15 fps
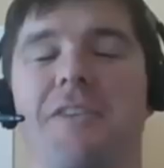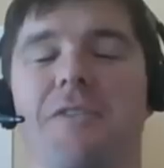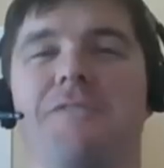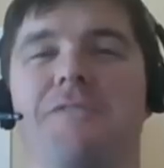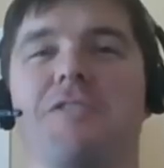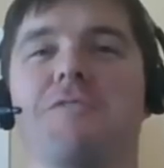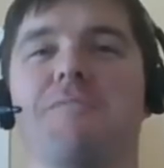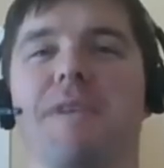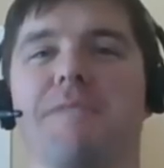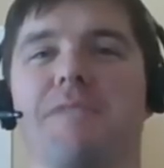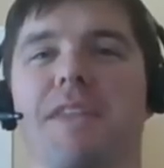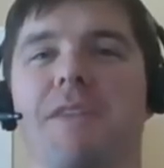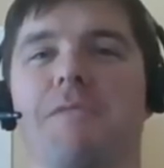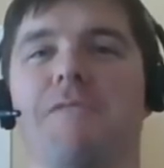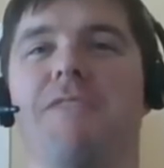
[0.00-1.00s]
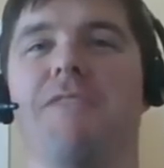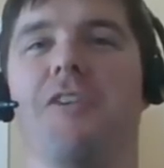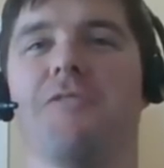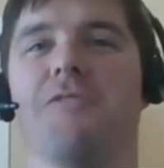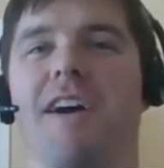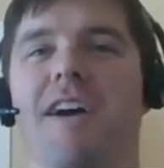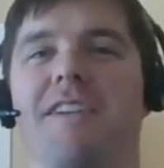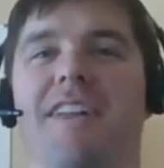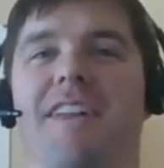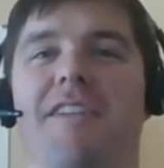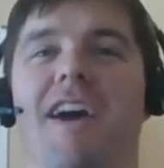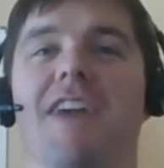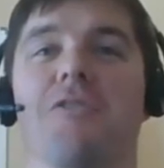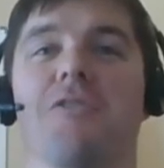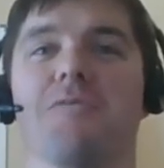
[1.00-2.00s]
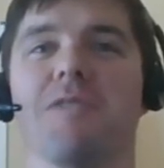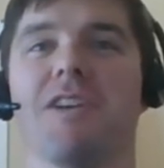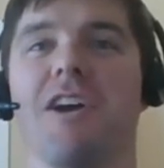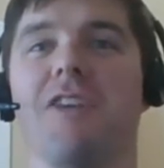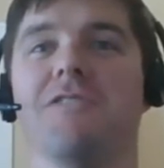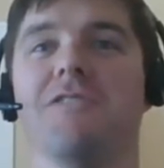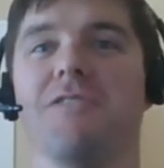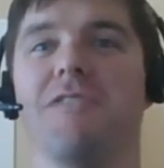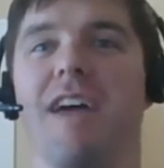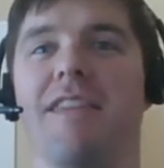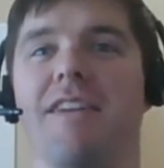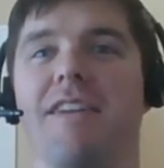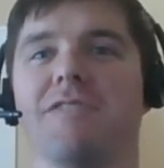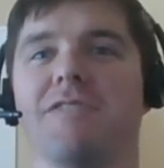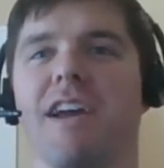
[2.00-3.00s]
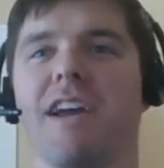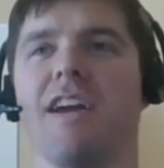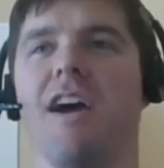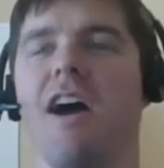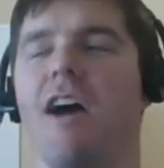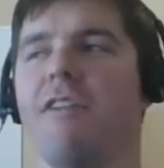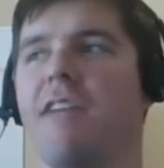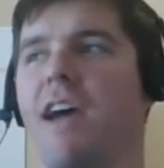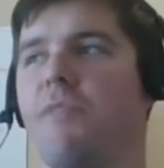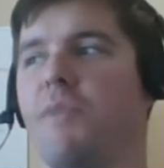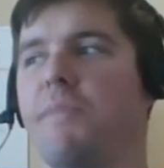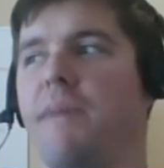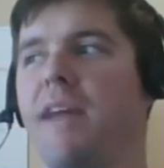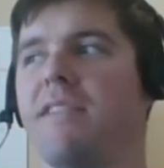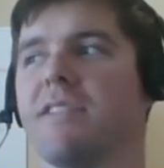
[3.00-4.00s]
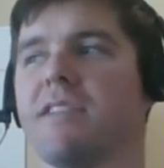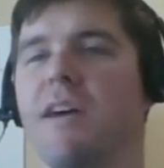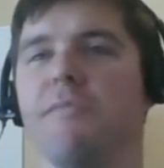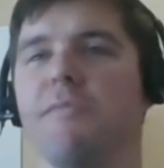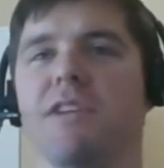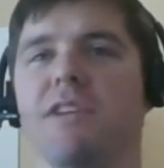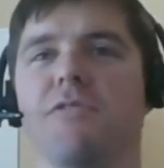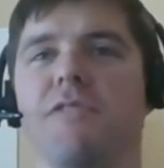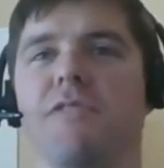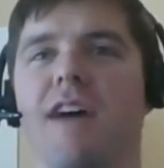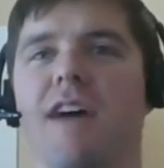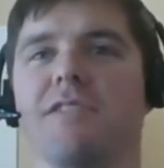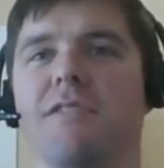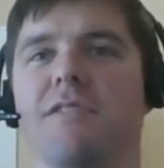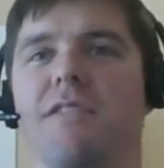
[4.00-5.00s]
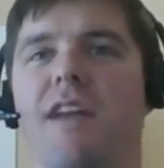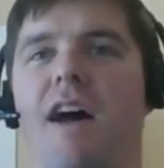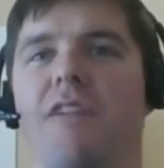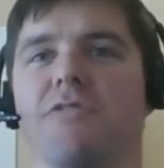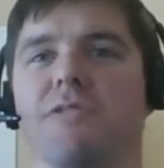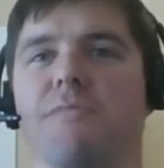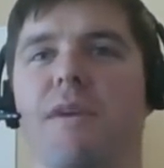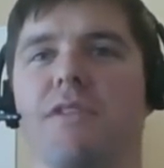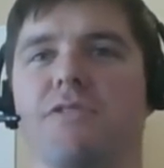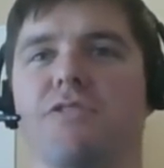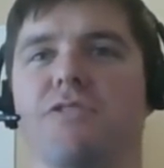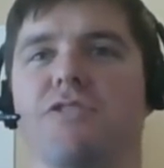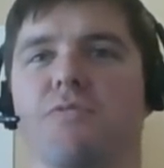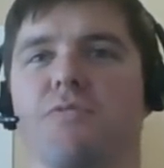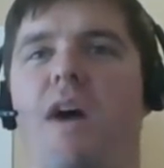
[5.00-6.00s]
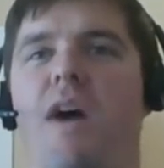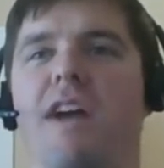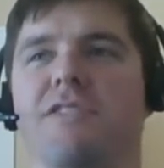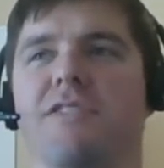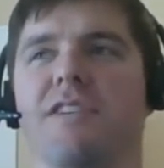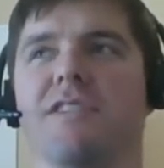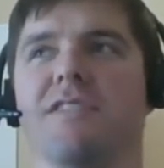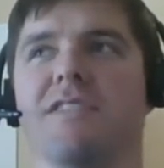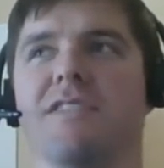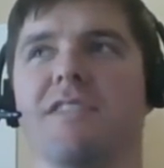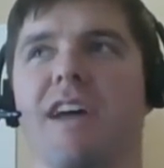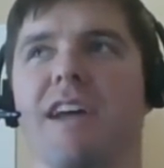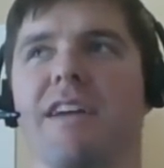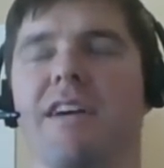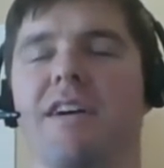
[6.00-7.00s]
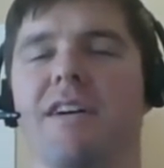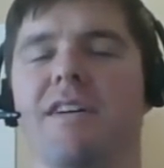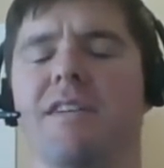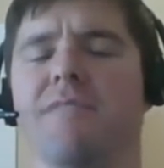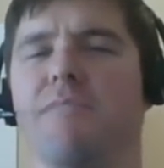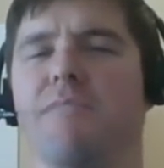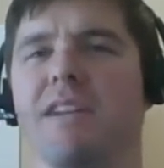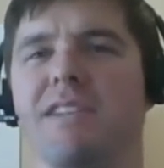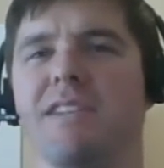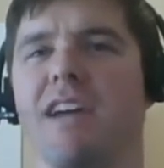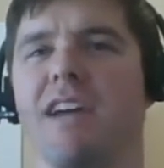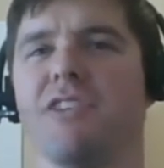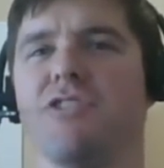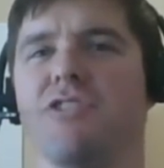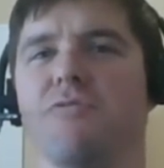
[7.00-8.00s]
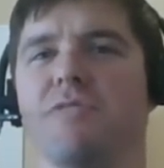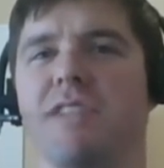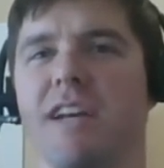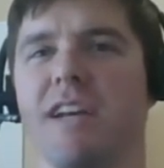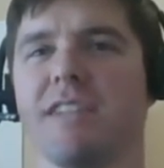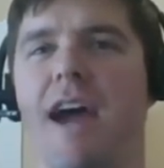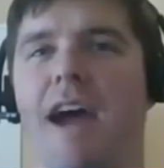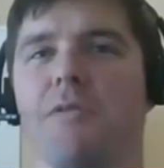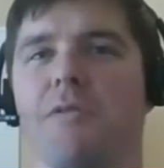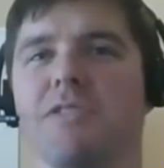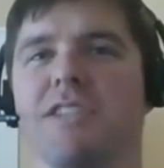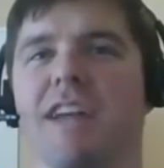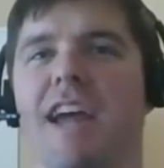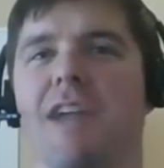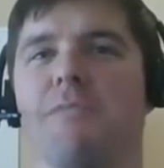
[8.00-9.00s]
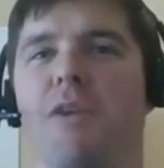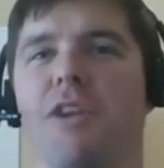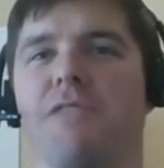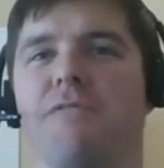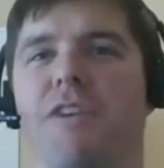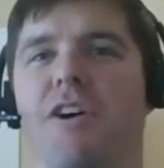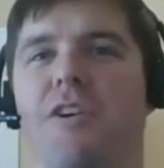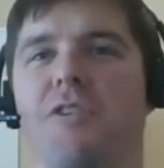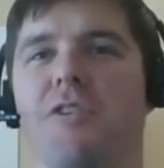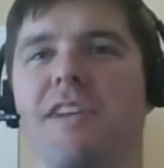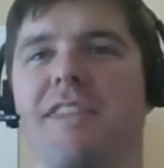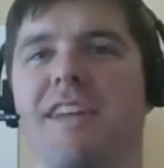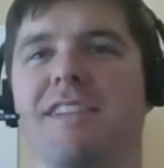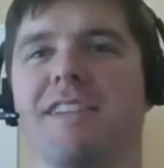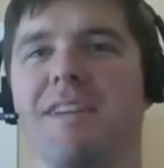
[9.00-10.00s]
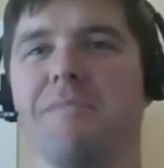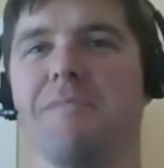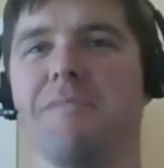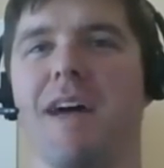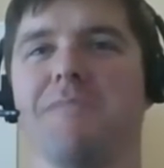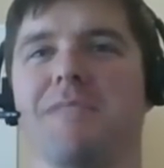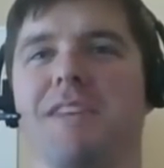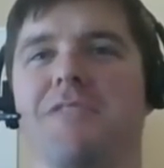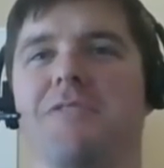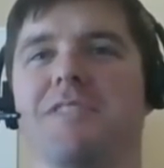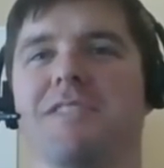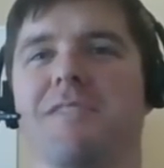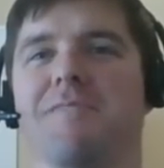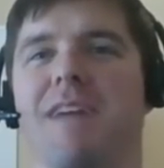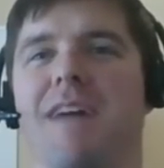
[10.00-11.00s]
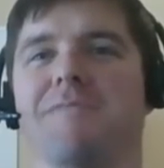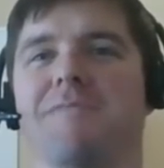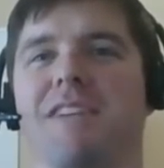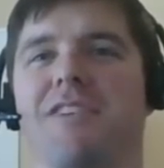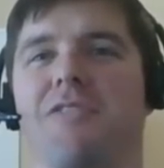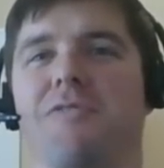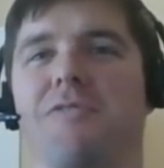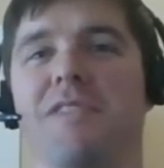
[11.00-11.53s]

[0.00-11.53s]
few people that we followed around in Atlanta or would go to, and they were like, oh yeah, we pay this company $2,000 a month to just watch this. It's like, but it takes you 6 hours to get them on the phone. And then sometimes they do it, sometimes they don't,